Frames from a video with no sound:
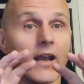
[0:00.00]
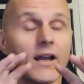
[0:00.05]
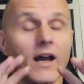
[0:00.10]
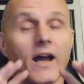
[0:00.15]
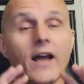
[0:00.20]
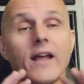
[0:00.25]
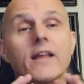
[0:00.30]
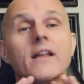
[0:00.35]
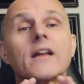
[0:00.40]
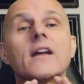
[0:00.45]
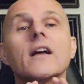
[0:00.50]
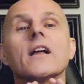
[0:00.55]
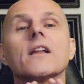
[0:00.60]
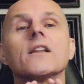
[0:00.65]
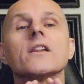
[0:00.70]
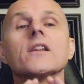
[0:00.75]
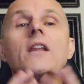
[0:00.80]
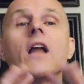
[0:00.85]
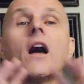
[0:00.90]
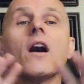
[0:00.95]
I
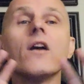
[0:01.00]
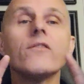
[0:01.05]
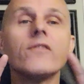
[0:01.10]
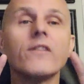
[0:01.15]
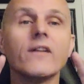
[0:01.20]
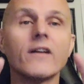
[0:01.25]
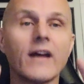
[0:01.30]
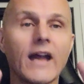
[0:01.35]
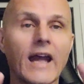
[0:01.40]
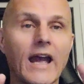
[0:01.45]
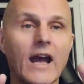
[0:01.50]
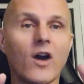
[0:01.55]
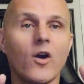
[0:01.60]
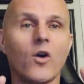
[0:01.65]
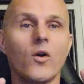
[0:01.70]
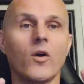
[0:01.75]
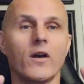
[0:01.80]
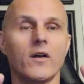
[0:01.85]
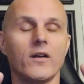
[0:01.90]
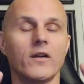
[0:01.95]
love
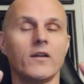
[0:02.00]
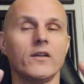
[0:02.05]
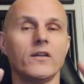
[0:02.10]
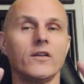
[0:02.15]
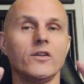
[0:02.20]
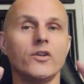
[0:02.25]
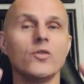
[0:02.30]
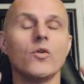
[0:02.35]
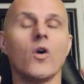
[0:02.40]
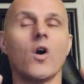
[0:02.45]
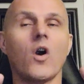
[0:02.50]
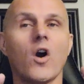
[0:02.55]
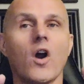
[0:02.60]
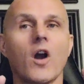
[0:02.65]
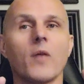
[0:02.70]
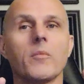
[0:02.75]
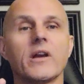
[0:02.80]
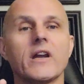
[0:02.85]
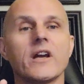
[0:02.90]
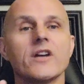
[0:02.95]
how you are
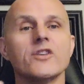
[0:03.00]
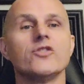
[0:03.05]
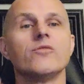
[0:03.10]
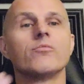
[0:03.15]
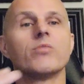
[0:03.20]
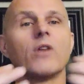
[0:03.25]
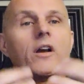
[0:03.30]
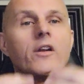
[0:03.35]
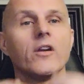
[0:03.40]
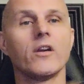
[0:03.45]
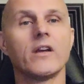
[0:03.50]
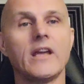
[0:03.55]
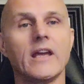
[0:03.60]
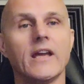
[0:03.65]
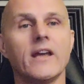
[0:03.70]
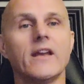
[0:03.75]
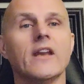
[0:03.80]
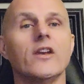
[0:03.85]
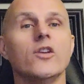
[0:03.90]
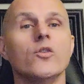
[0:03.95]
because you brought your
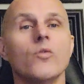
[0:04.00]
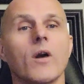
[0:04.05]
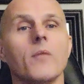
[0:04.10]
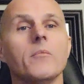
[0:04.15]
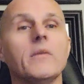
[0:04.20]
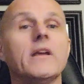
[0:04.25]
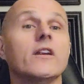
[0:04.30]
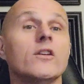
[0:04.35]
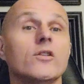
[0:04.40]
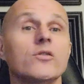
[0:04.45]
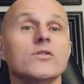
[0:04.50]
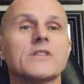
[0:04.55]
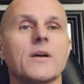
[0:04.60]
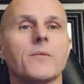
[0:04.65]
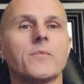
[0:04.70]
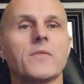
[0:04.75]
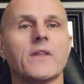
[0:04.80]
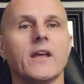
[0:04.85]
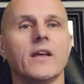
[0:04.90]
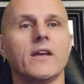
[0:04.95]
kid and you want me to do
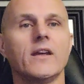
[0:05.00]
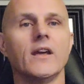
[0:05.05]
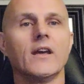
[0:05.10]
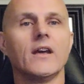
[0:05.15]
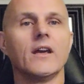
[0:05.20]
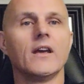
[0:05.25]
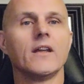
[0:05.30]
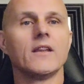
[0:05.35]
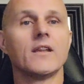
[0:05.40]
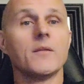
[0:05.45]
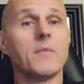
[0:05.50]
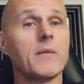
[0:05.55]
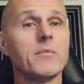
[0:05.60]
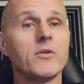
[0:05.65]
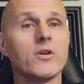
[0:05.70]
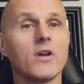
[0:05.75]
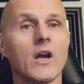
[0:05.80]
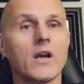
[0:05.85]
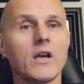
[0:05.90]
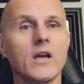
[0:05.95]
something that maybe
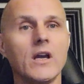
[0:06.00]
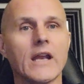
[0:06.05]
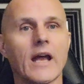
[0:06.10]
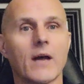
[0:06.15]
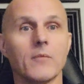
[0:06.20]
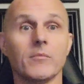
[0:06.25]
you're not good at.